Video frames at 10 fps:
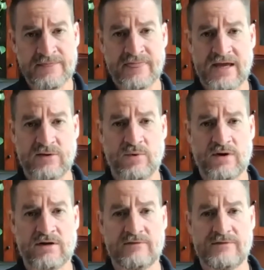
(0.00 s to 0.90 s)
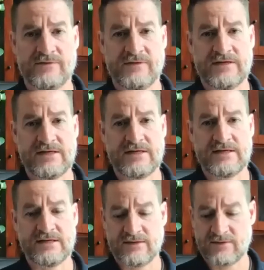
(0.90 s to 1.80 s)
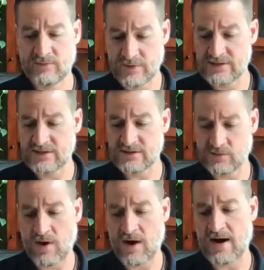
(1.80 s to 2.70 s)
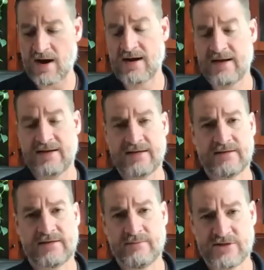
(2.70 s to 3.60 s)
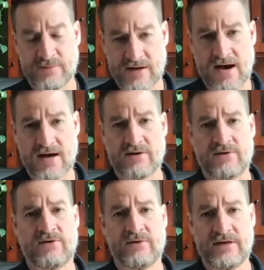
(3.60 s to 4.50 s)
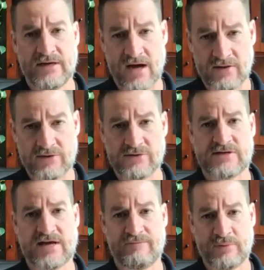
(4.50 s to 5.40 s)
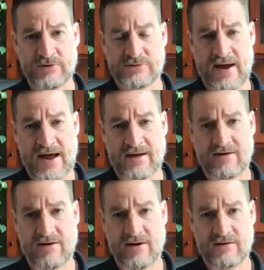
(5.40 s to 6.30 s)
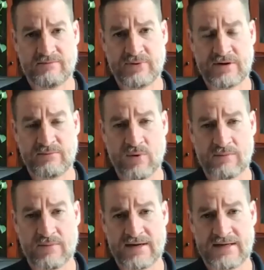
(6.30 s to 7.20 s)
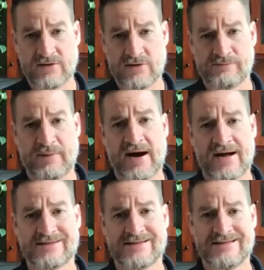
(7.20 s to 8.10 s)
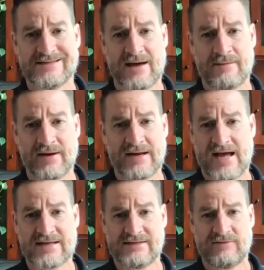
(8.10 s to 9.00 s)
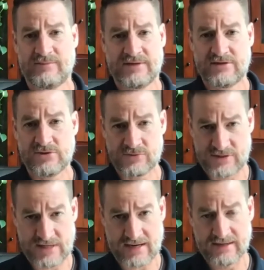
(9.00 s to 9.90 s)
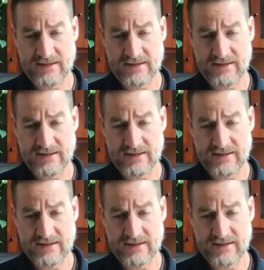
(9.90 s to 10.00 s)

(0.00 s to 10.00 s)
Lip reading: And one of the reasons why Mitch McConnell and others have pushed back on putting more money in those pots is that money hasn't even been used yet.